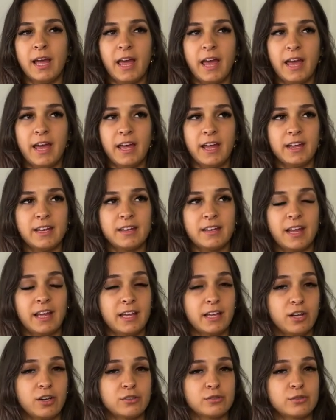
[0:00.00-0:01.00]
And I
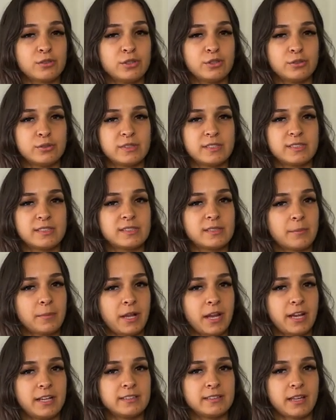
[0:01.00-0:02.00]
can also use, in some
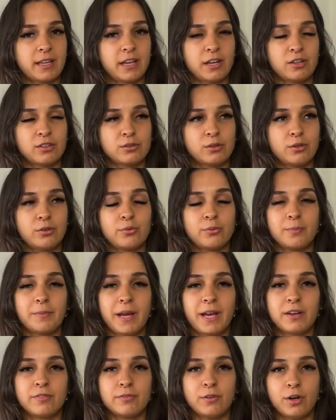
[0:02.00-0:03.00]
clients, I can also do
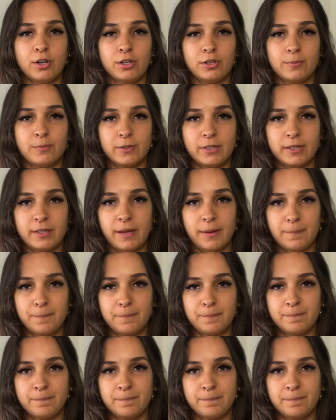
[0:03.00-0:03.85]
mega volume with them.